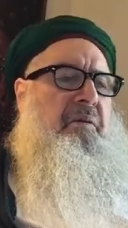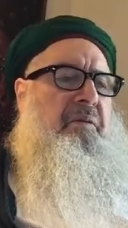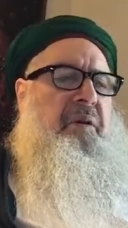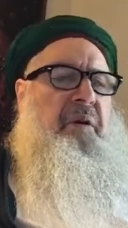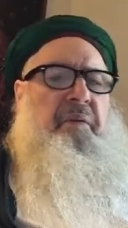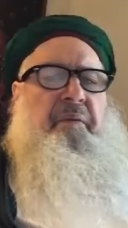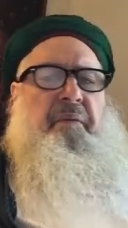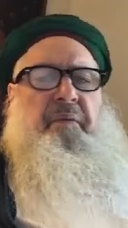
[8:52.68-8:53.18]

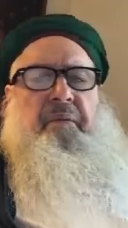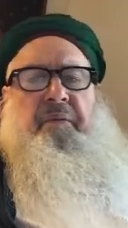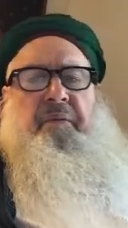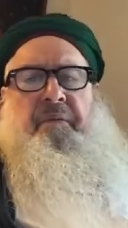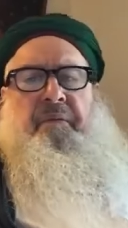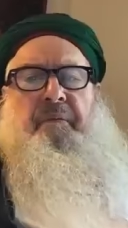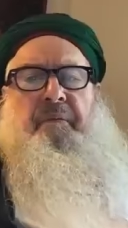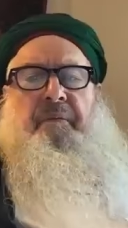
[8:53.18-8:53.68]
from
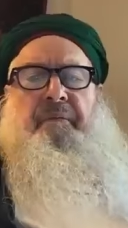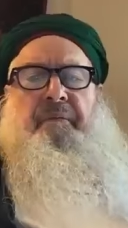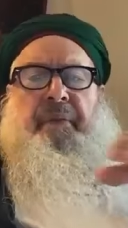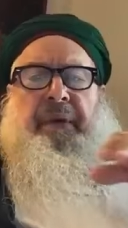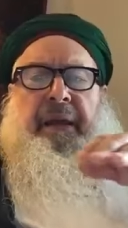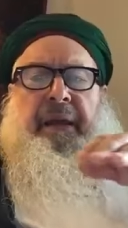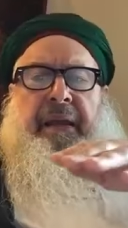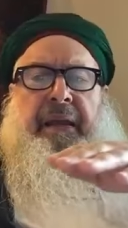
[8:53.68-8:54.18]

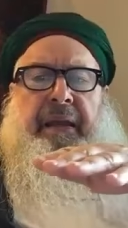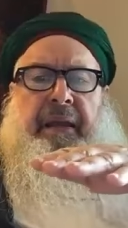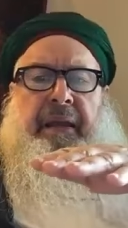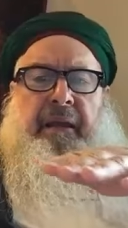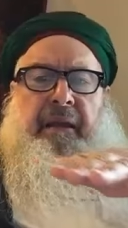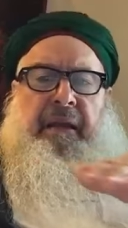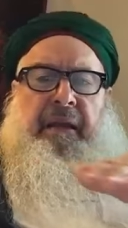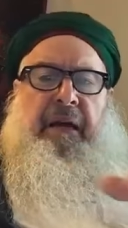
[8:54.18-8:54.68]
beginning
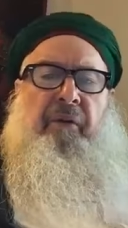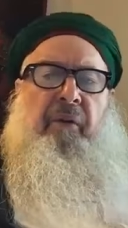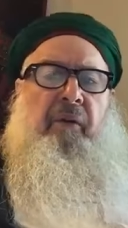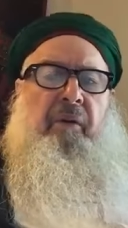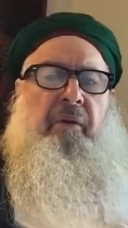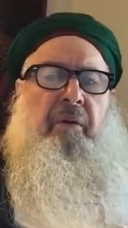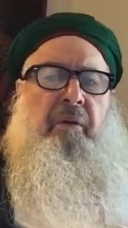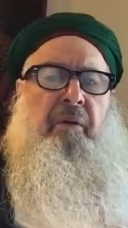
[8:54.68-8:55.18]

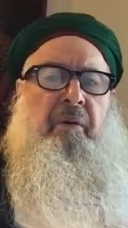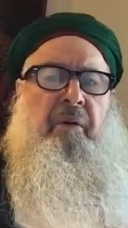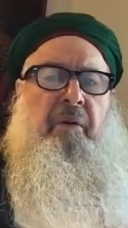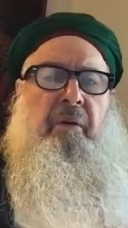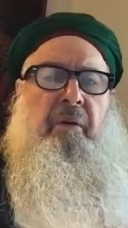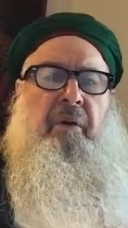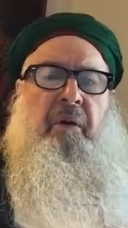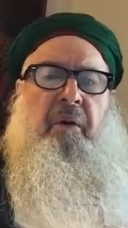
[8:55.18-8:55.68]
level
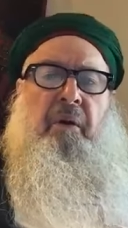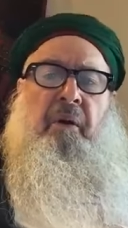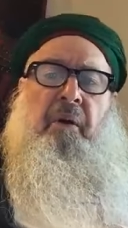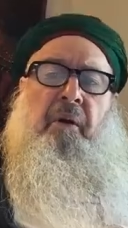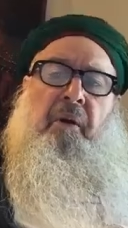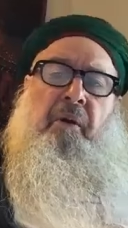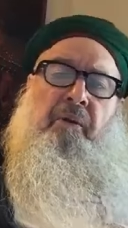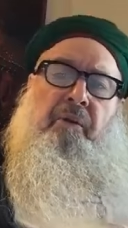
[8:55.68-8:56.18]

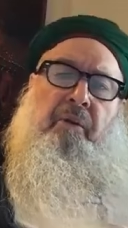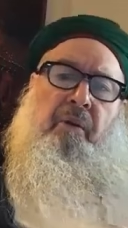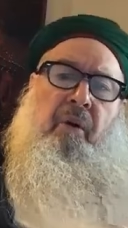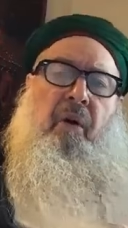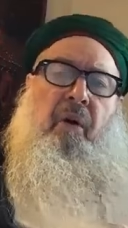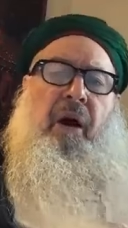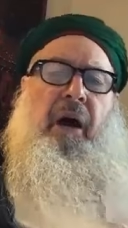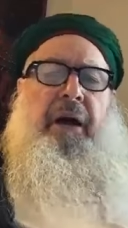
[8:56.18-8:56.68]
to
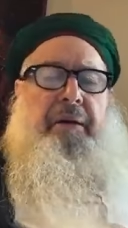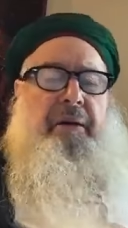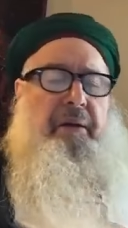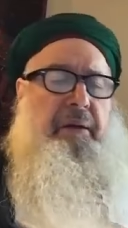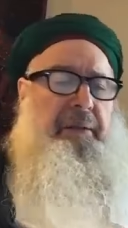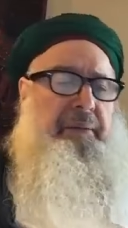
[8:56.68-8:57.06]
go higher.